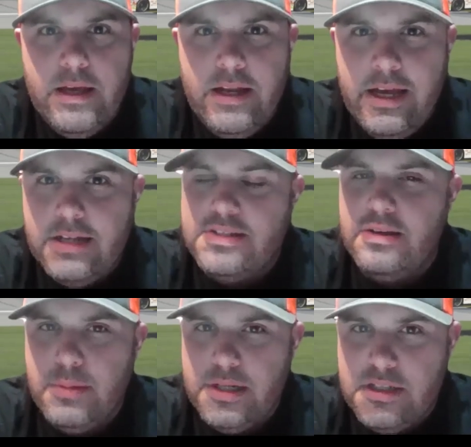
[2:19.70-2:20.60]

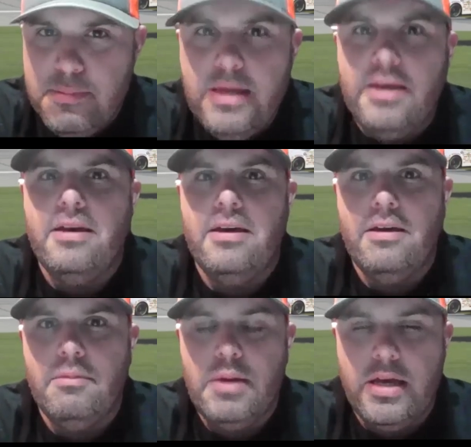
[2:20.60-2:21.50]
enhancing my
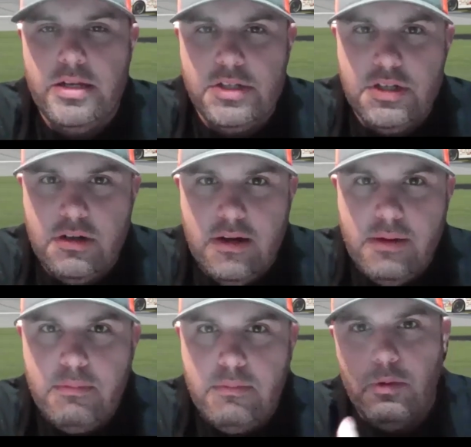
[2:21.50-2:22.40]
speaking, making sure
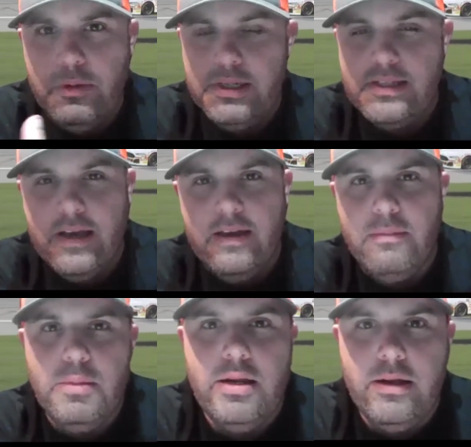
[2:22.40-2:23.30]
I'm always
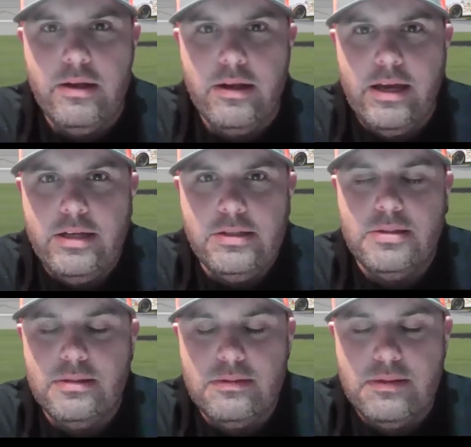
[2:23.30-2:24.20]
taking media
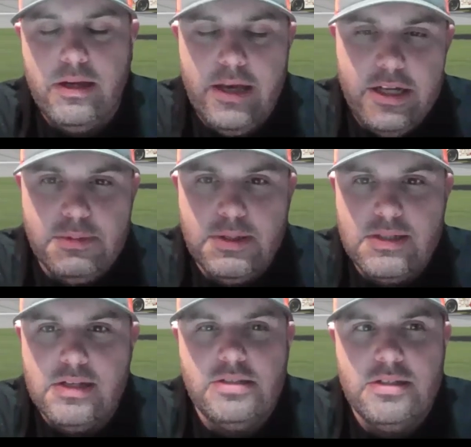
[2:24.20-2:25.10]

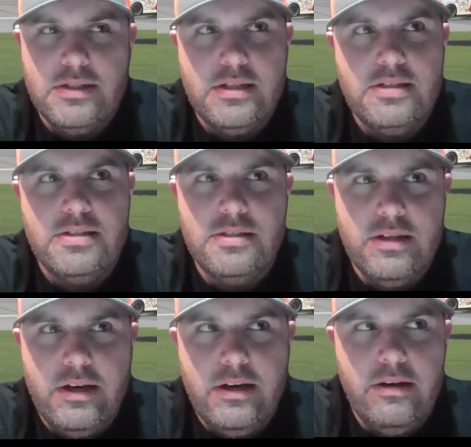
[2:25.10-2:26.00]
engagements such as
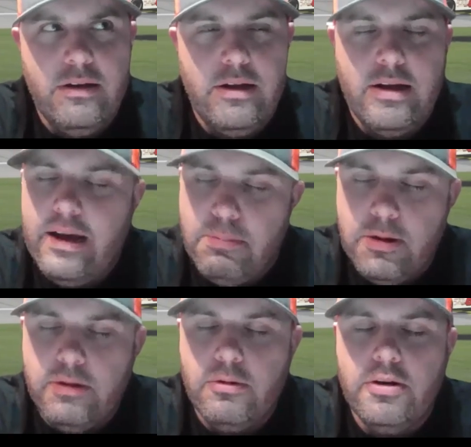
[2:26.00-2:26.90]
this at a high
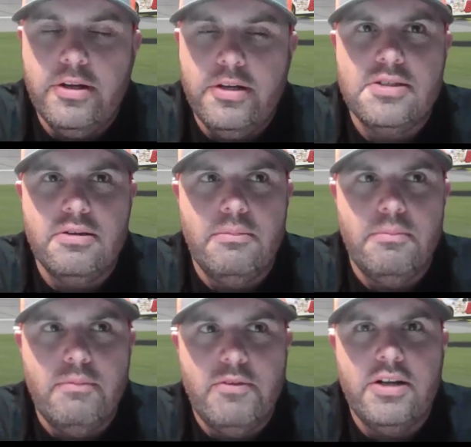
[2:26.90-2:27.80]
priority. So
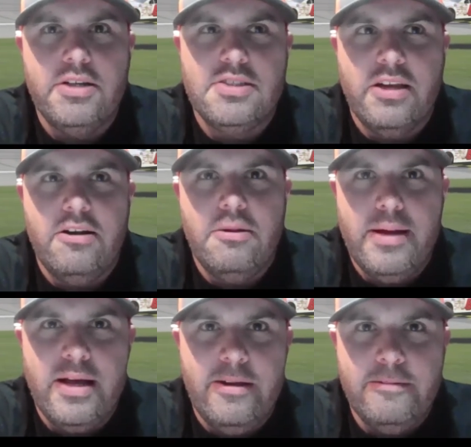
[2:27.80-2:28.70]
I'm very excited
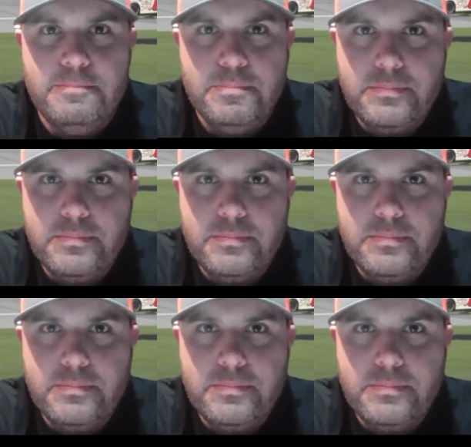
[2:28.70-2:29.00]
about it.